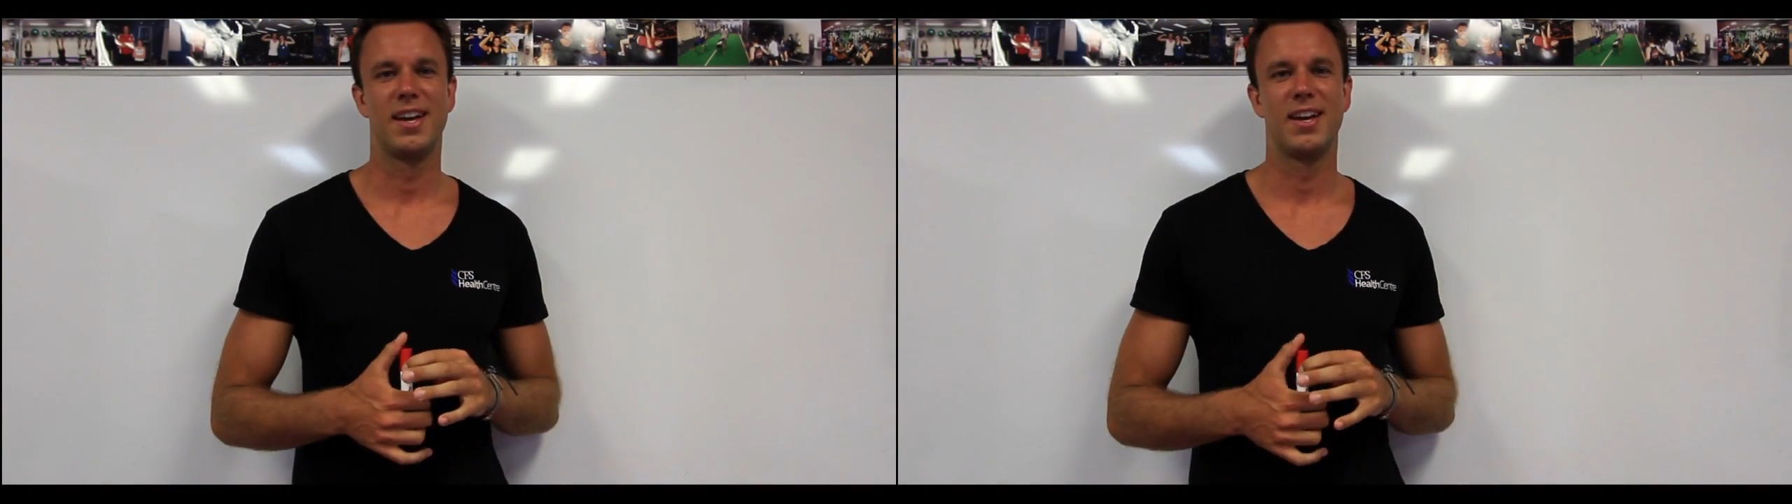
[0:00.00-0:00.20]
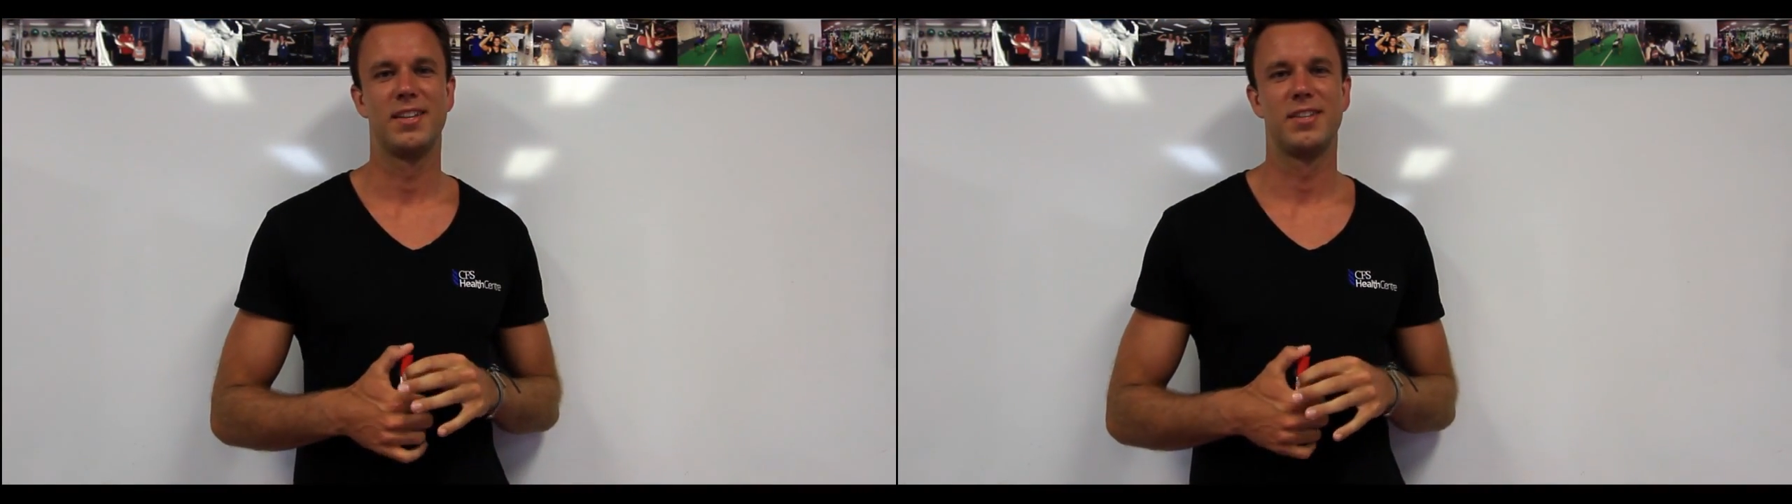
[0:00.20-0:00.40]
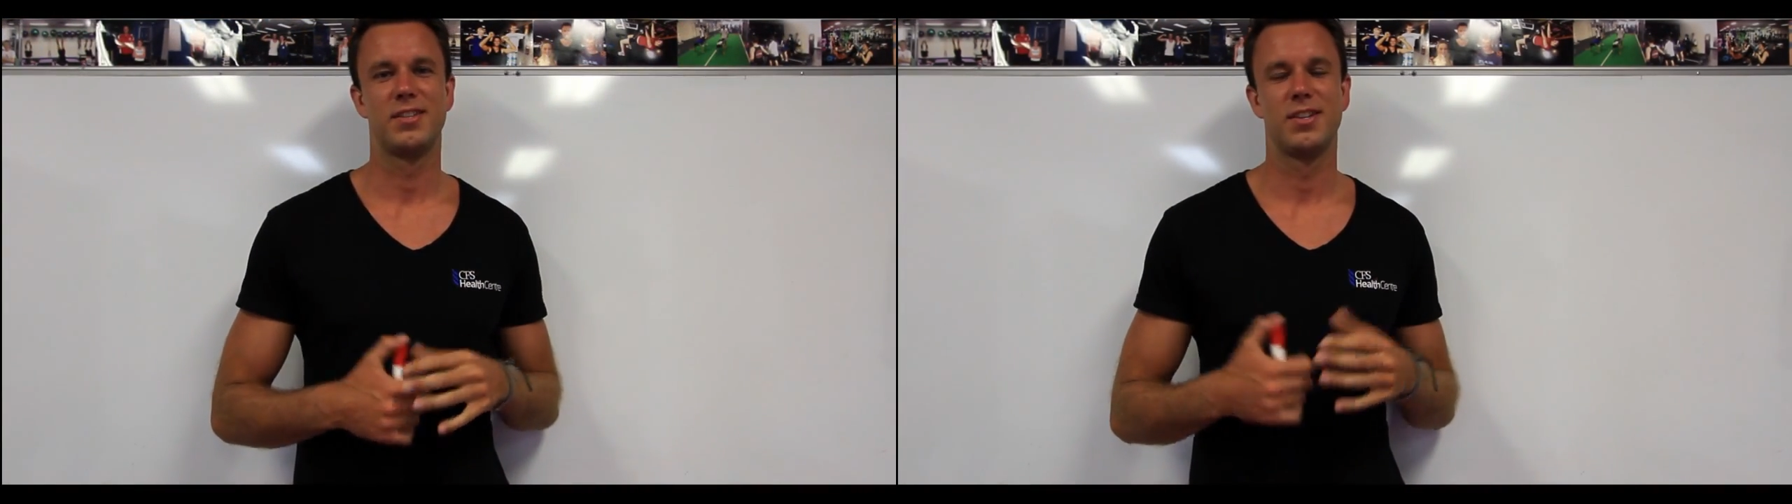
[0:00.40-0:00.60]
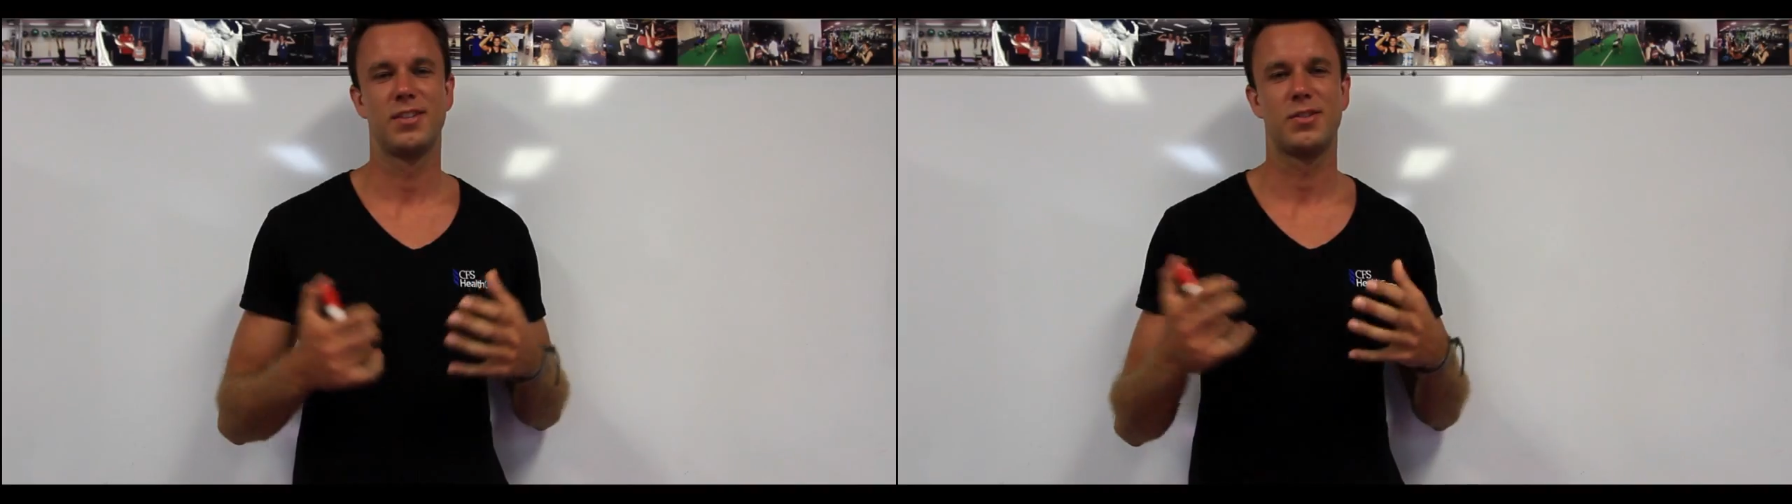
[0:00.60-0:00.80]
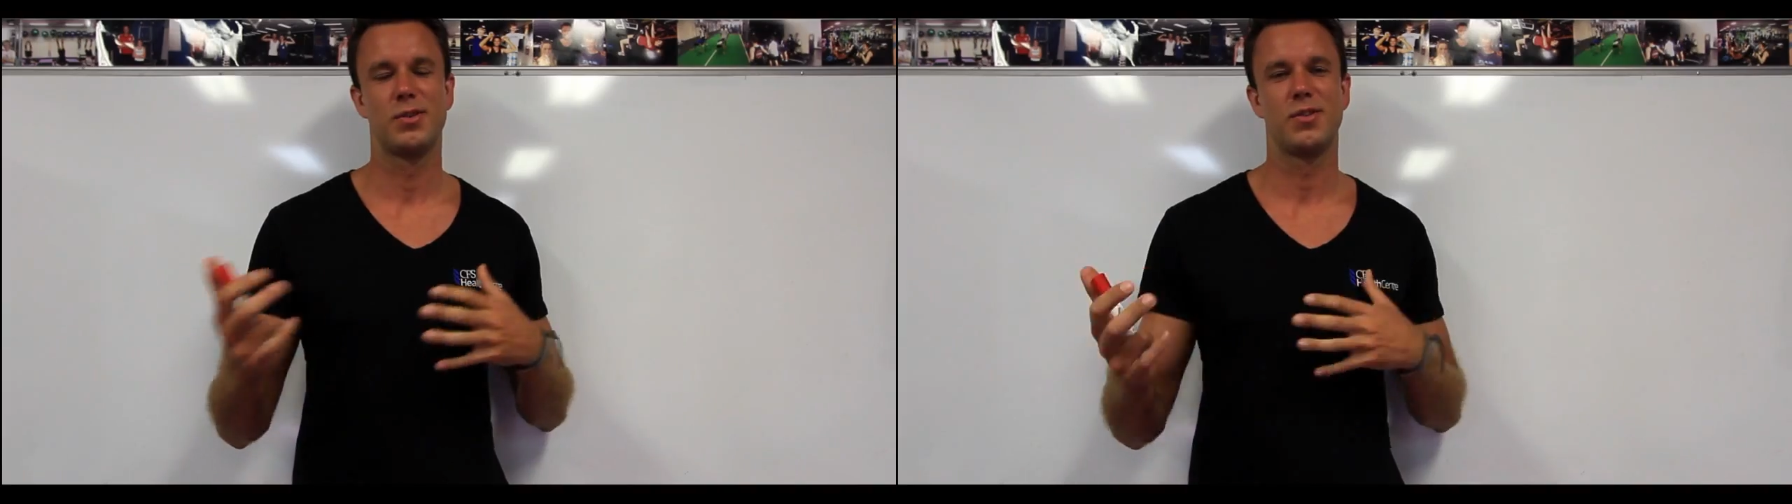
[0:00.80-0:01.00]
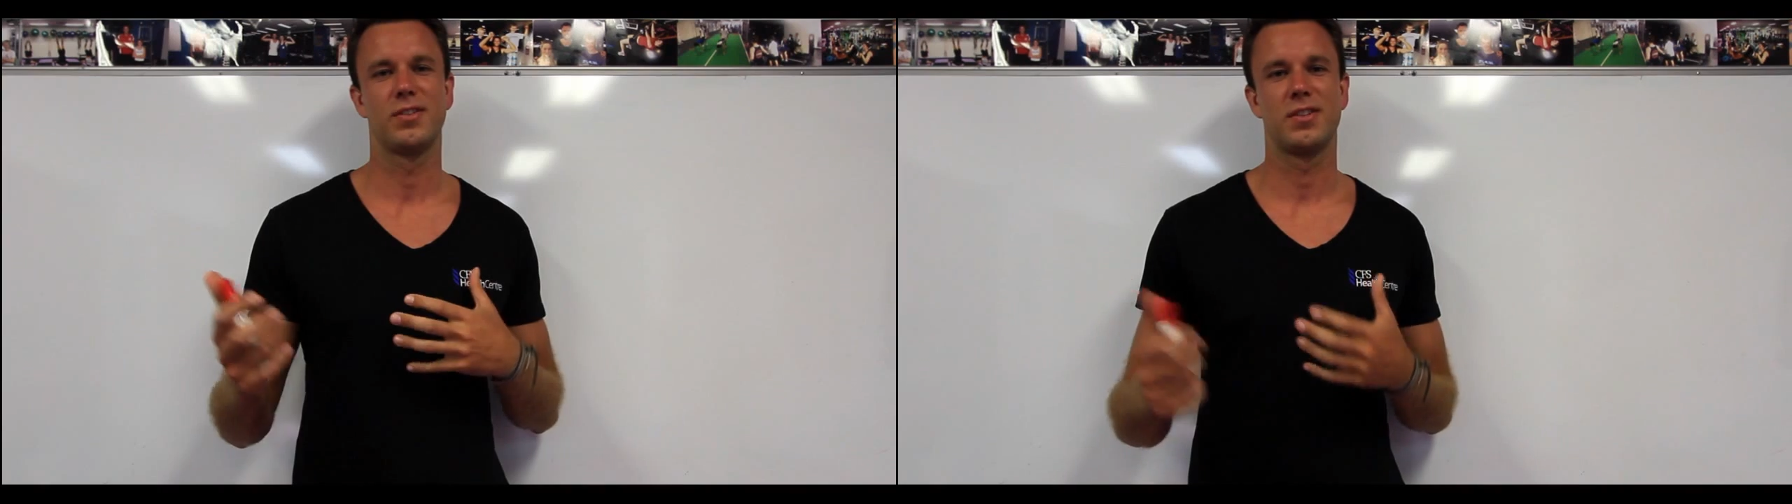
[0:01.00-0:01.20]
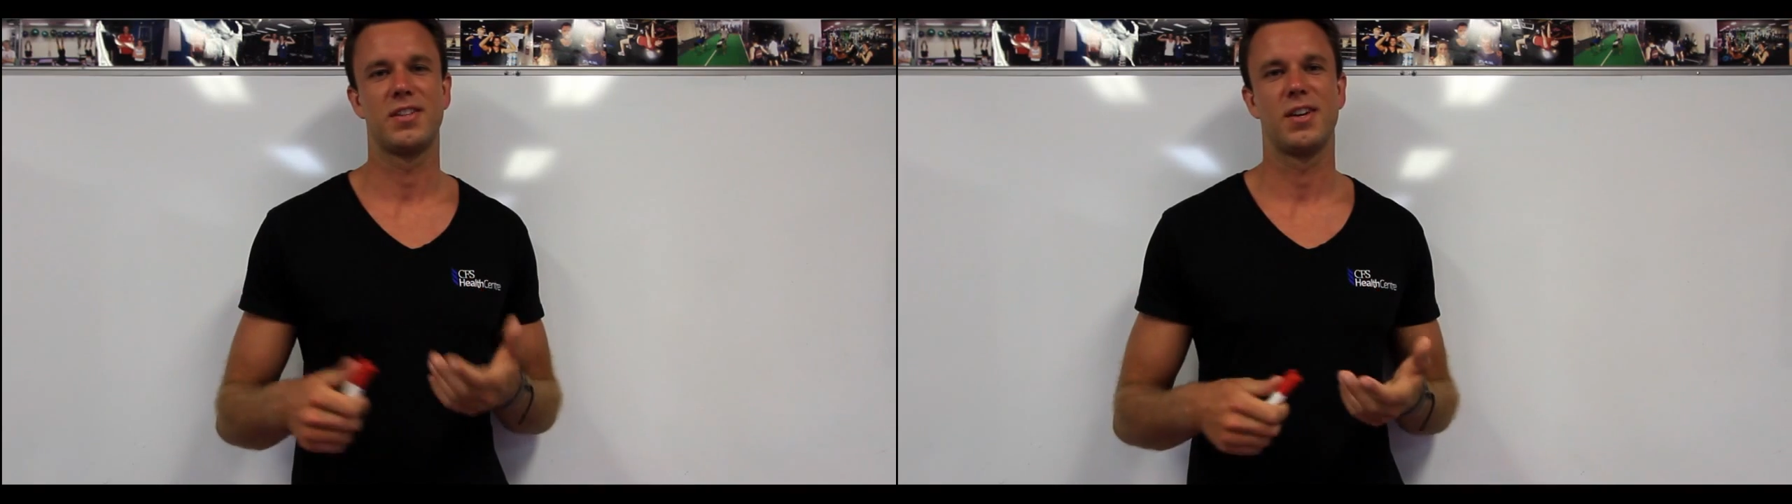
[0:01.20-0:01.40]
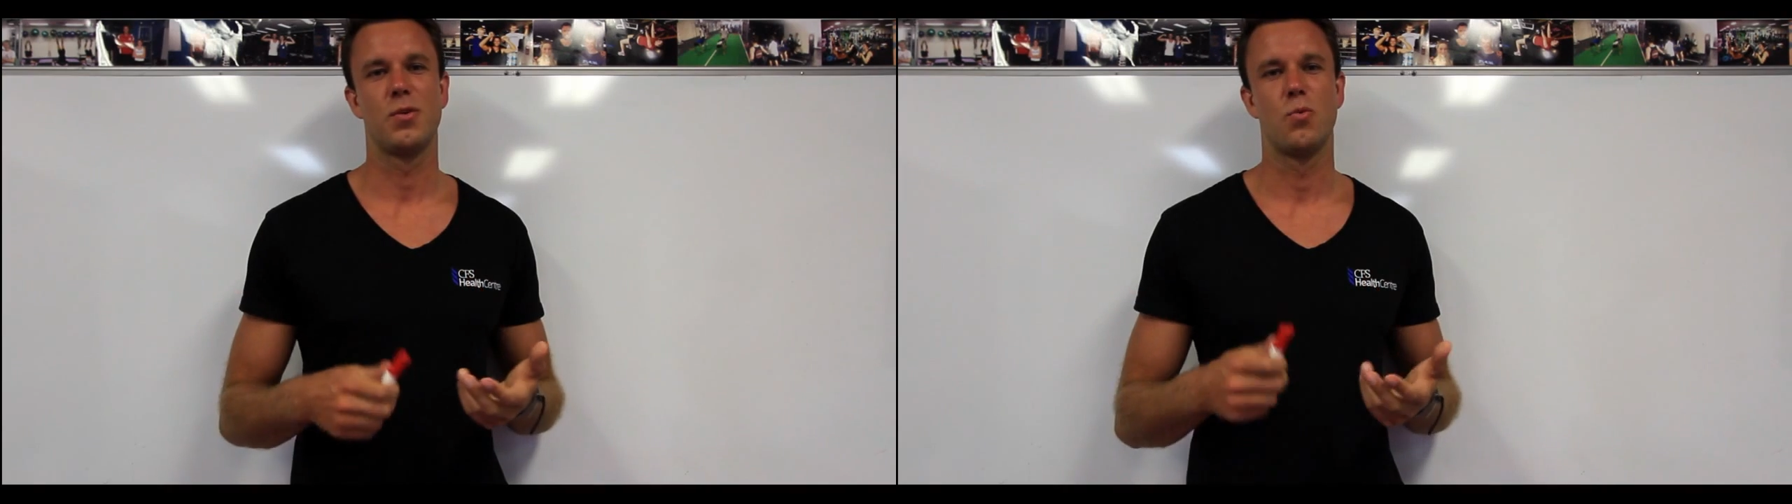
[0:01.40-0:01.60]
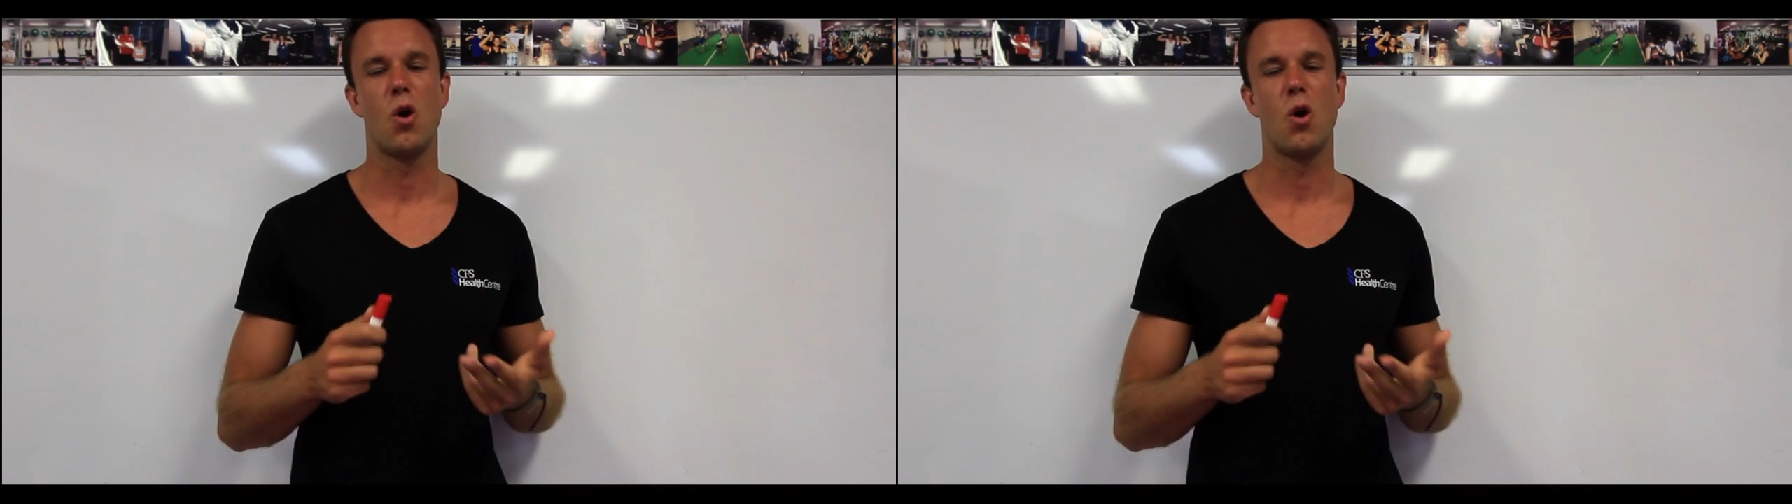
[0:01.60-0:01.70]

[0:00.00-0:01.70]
Now there's two things I'm going to tell you,